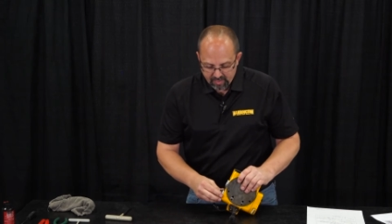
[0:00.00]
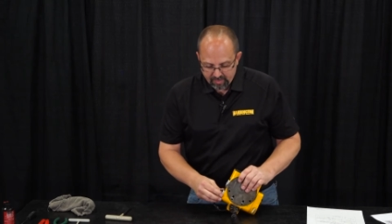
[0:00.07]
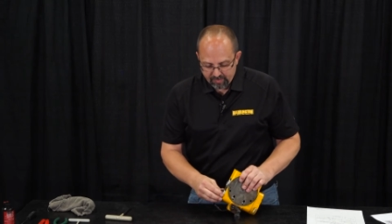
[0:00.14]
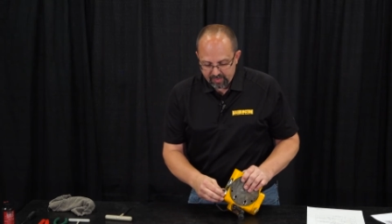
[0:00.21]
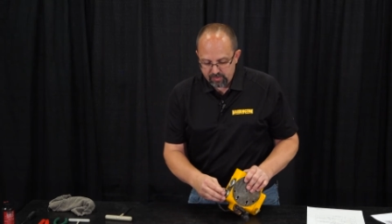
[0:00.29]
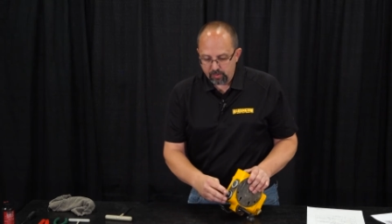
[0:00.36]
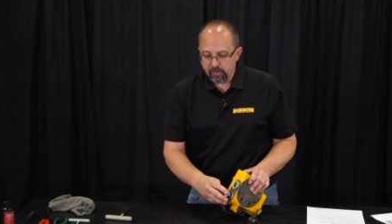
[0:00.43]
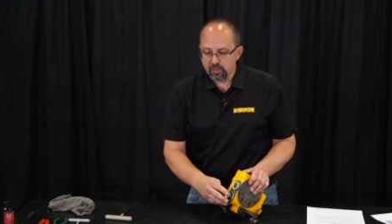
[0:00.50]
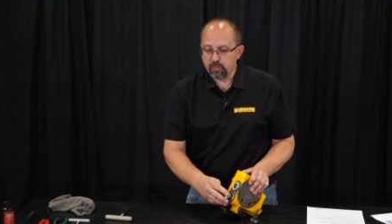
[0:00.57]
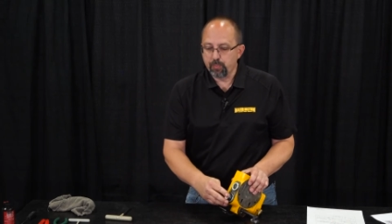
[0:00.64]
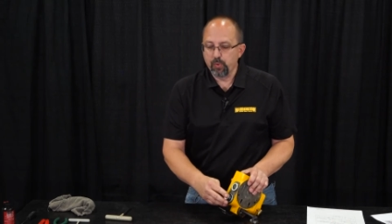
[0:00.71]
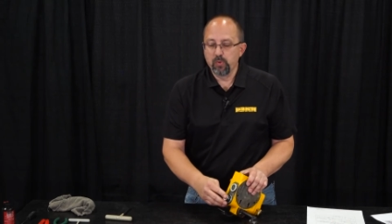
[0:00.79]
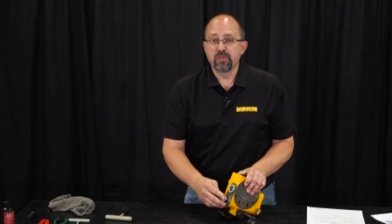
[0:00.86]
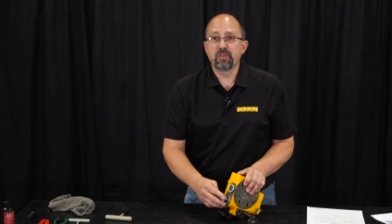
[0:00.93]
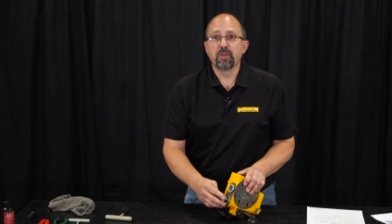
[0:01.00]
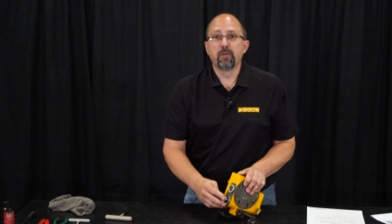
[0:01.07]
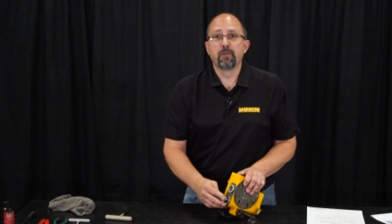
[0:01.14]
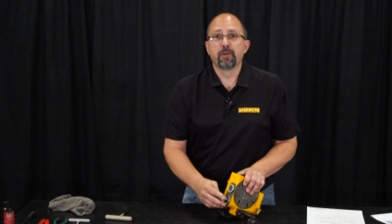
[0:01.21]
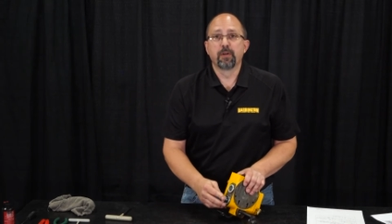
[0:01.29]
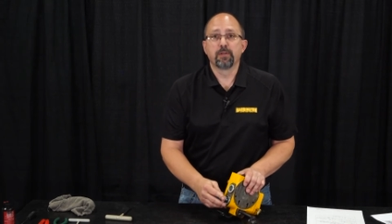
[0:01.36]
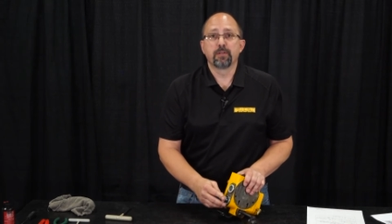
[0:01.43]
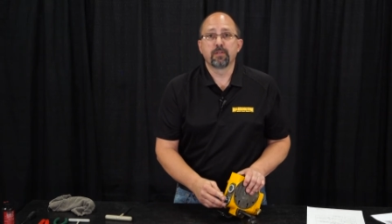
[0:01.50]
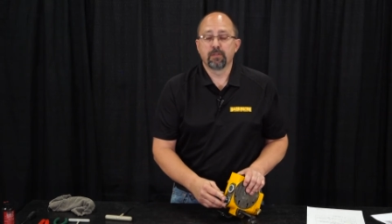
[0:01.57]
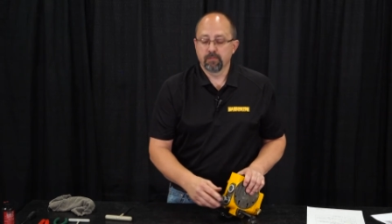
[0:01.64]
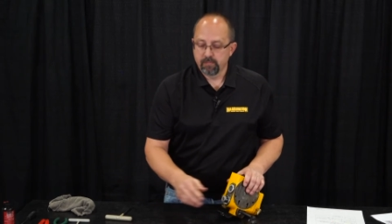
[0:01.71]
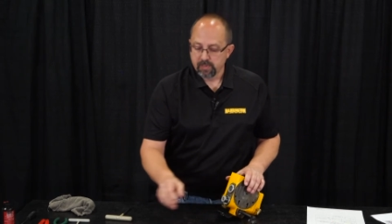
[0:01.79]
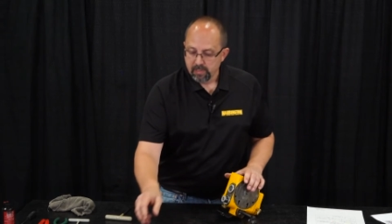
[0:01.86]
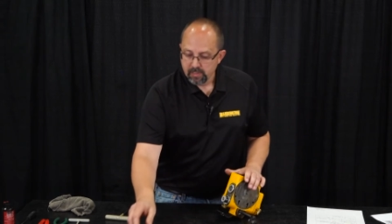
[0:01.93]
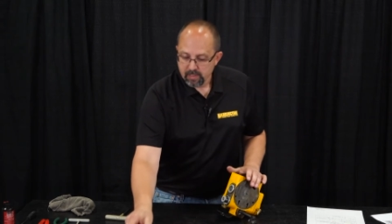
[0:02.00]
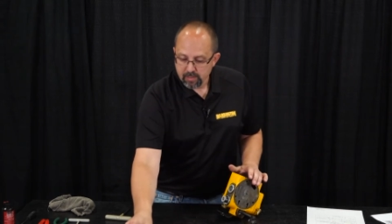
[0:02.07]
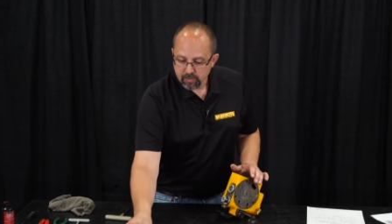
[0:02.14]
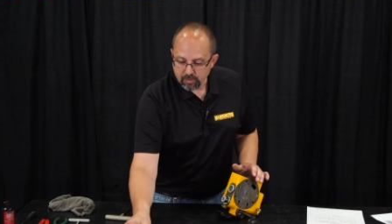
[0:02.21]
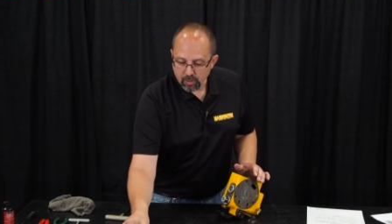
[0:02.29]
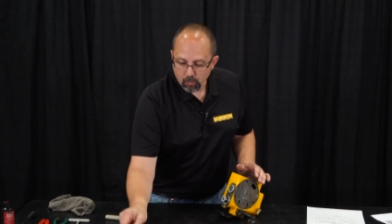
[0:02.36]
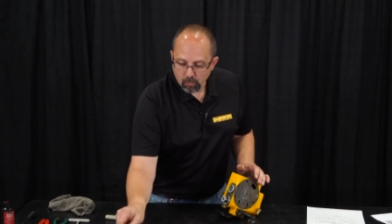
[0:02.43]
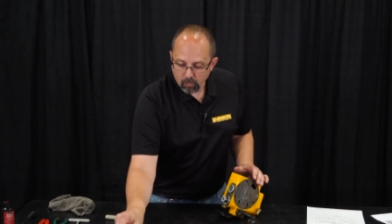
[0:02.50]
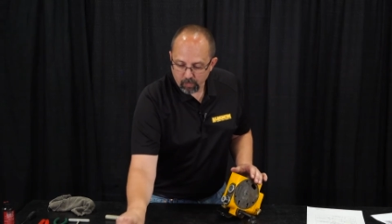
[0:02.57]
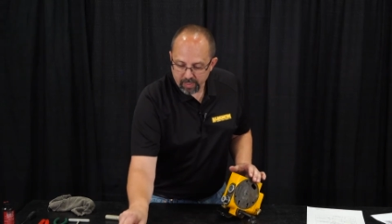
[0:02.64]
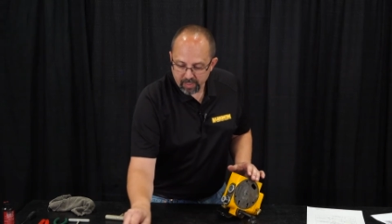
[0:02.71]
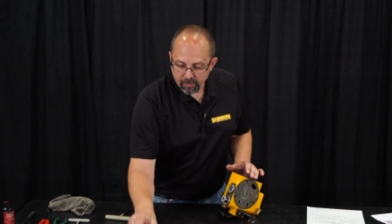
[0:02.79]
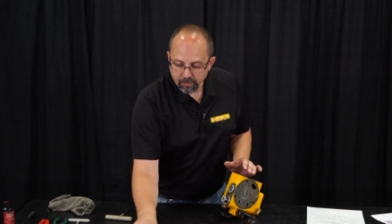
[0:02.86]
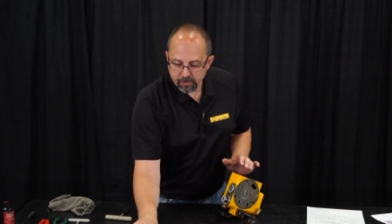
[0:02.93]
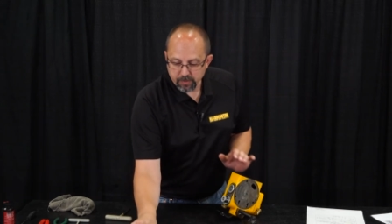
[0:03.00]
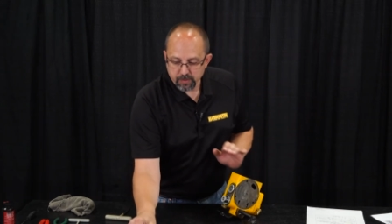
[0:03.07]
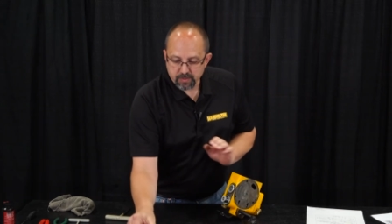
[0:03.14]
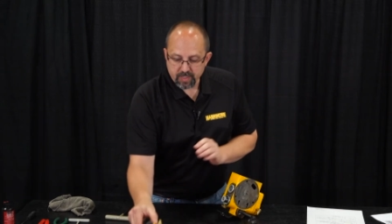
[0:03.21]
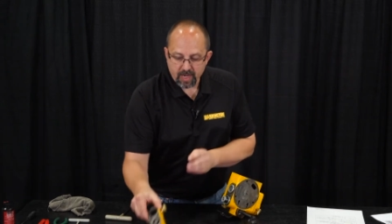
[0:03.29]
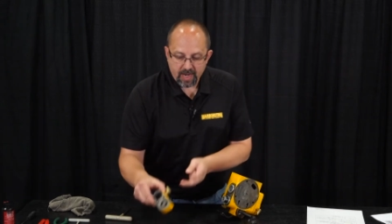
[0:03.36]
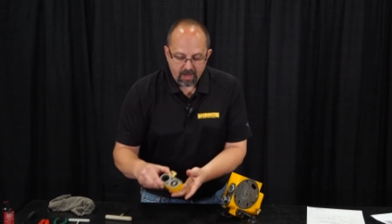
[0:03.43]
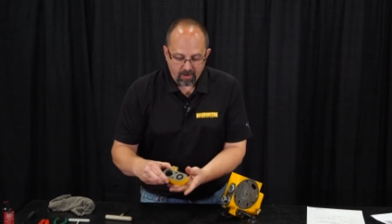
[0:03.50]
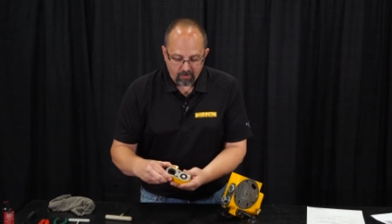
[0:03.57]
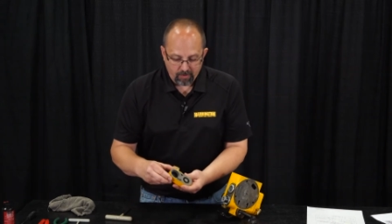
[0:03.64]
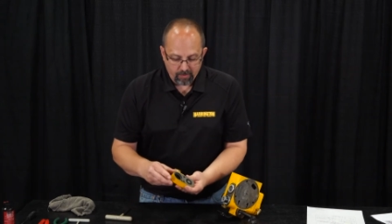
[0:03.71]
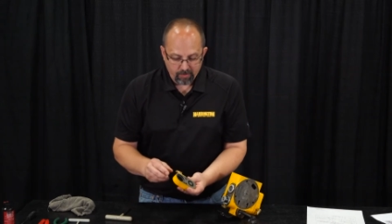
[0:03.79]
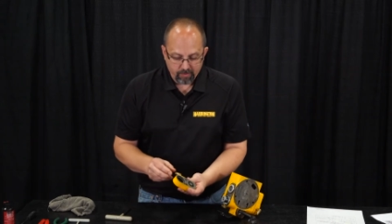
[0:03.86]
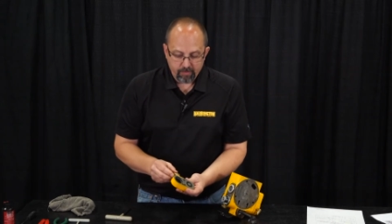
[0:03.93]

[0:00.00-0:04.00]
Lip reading: These are the spool cylinders. So when we introduce air